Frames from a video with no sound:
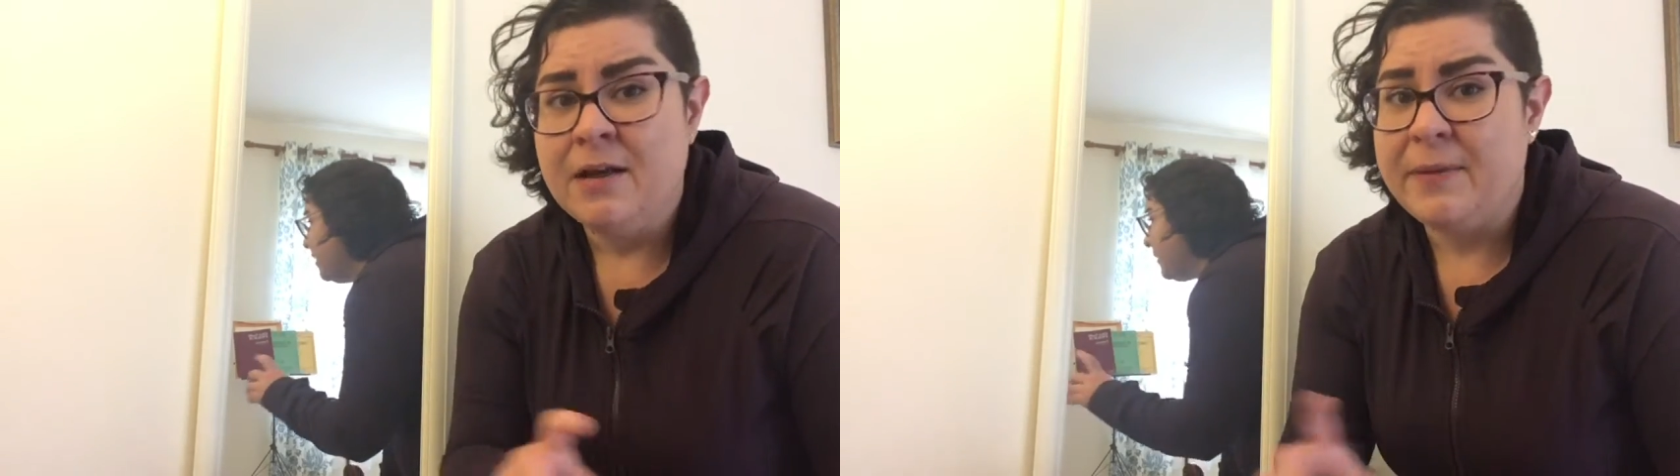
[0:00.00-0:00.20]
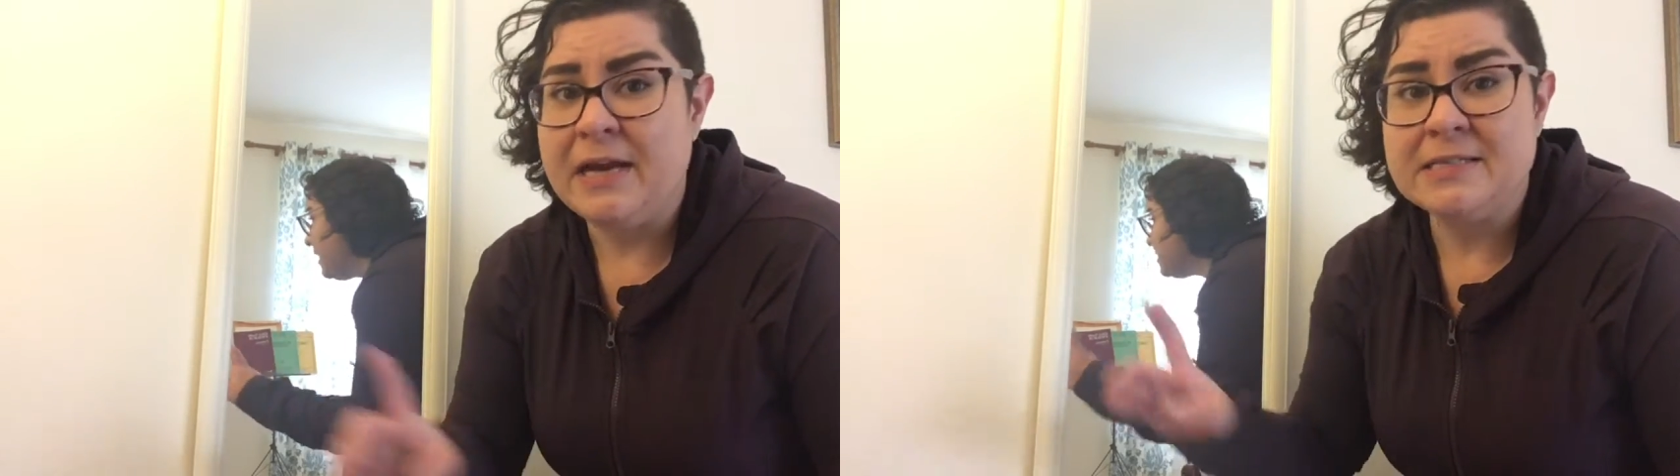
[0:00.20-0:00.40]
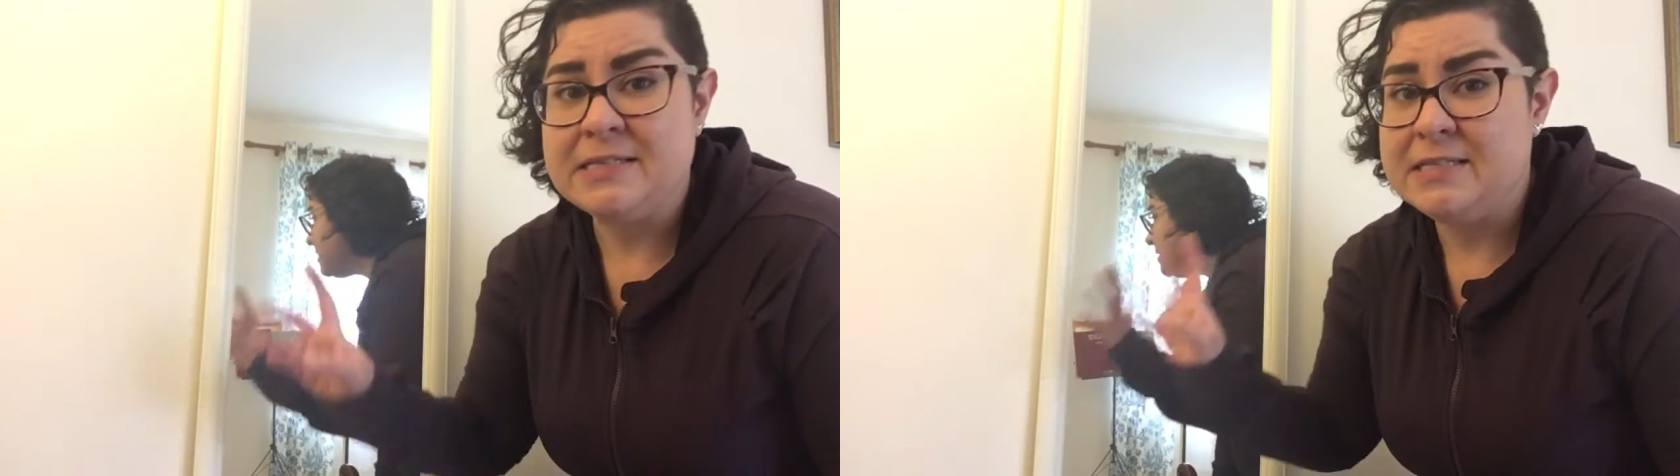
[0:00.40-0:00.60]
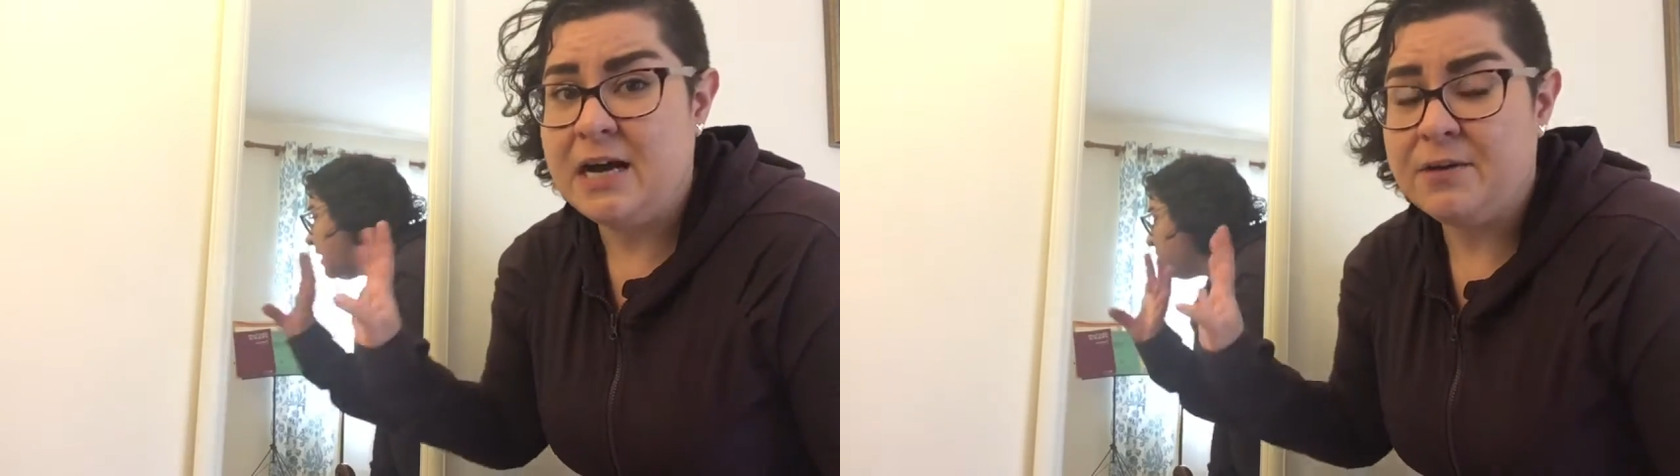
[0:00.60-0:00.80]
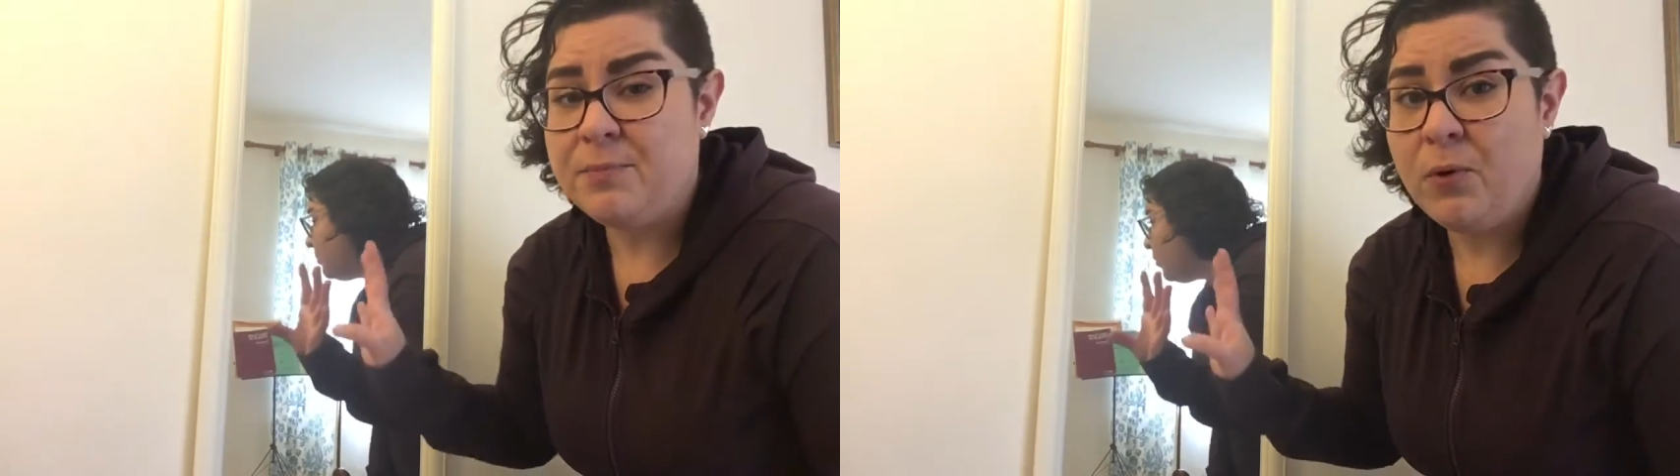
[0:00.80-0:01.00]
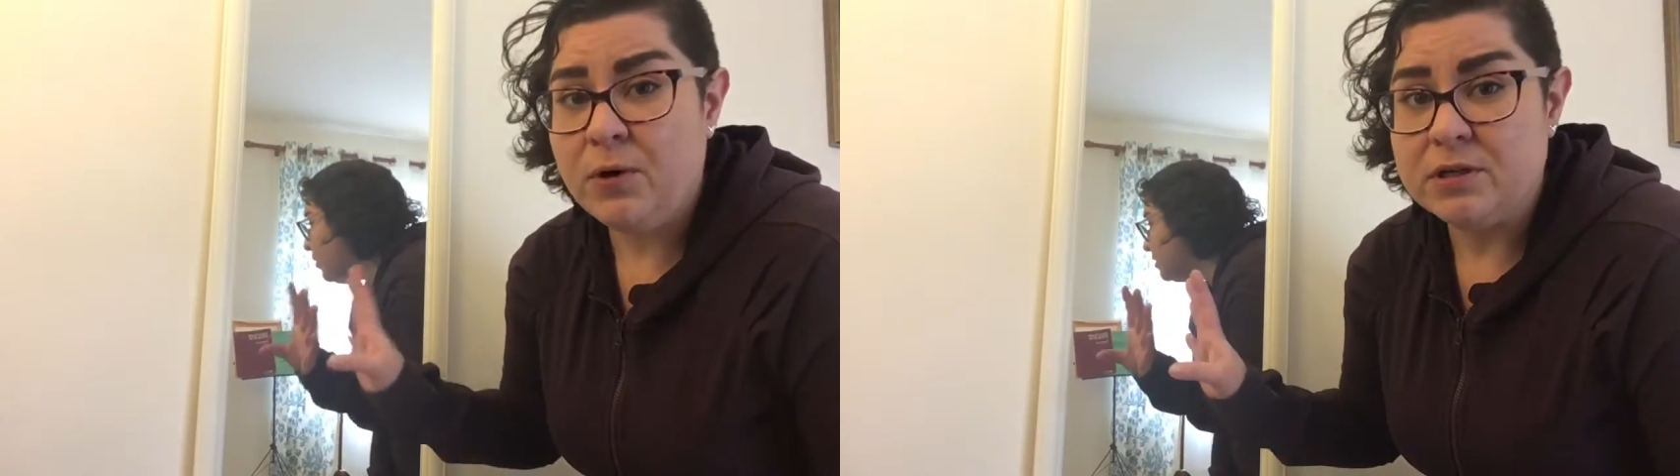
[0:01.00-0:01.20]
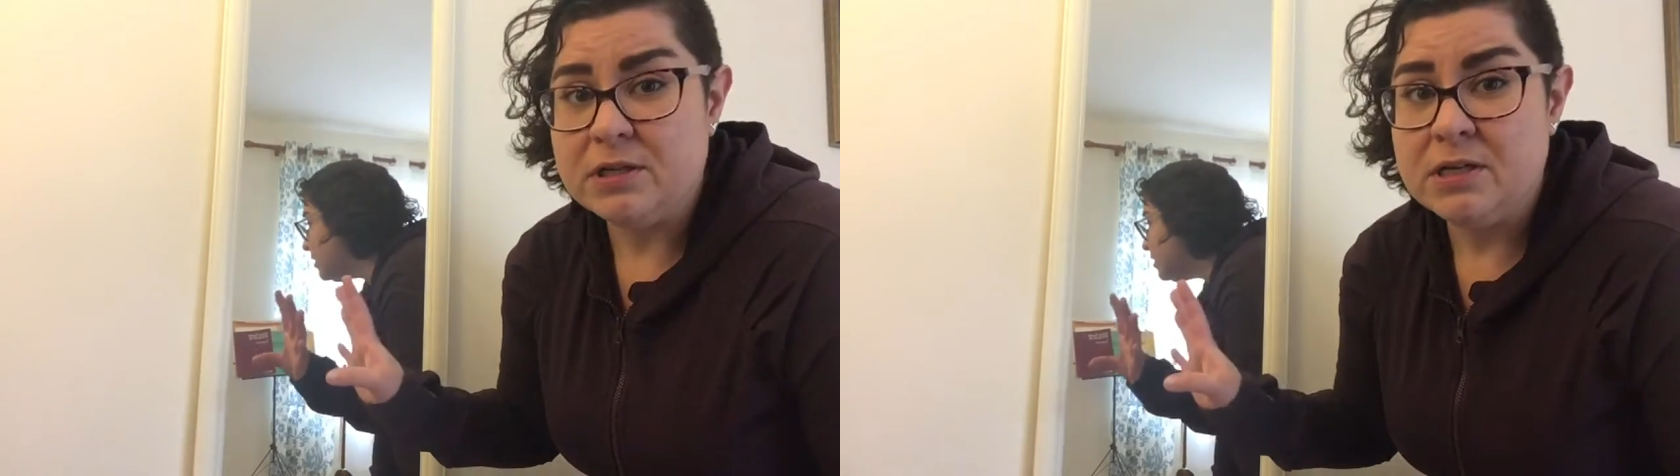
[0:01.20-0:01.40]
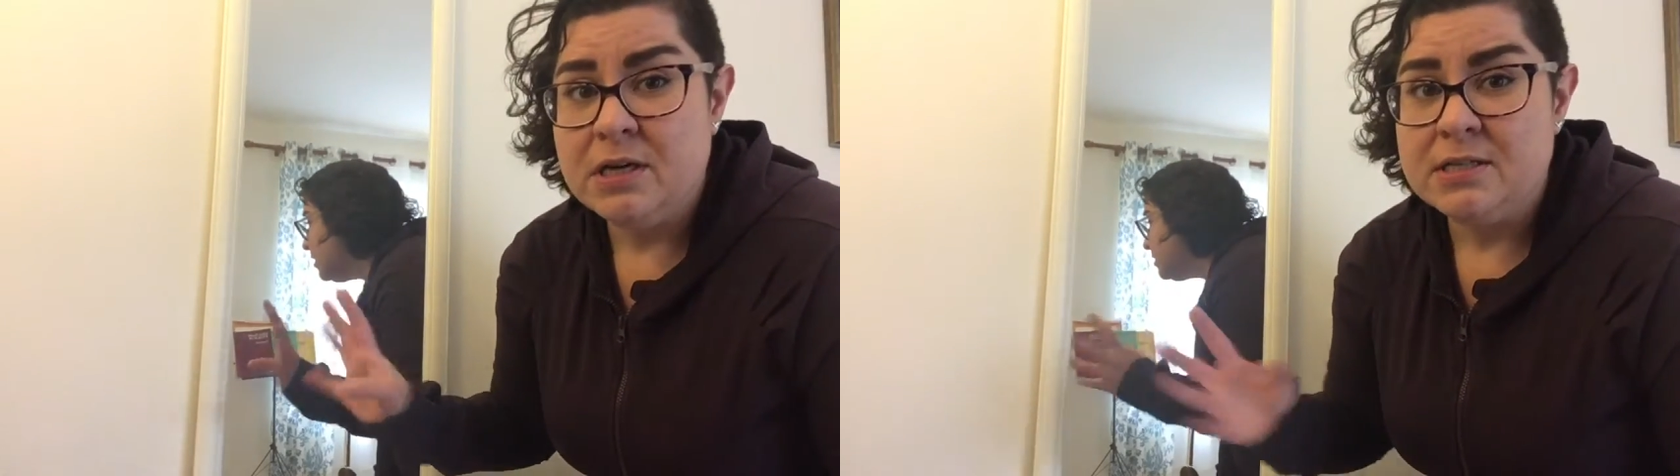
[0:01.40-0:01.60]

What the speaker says: because it's not important